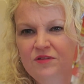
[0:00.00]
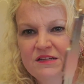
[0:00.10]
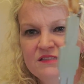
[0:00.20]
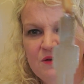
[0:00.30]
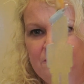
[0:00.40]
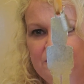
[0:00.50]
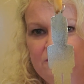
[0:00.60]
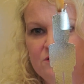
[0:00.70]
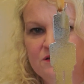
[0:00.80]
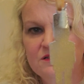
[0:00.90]
that's how it
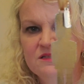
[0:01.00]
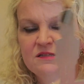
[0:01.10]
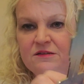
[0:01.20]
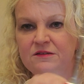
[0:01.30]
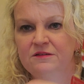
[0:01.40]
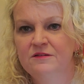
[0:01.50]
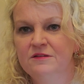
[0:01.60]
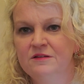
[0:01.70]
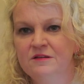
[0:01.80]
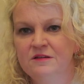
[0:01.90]
looks.
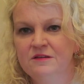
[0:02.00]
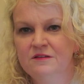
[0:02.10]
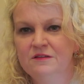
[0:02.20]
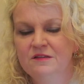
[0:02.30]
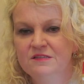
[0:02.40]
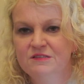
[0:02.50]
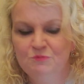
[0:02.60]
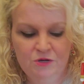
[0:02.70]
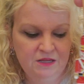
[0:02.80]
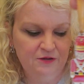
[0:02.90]
So
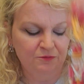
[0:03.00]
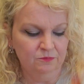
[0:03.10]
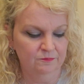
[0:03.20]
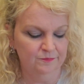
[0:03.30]
it's pretty cute.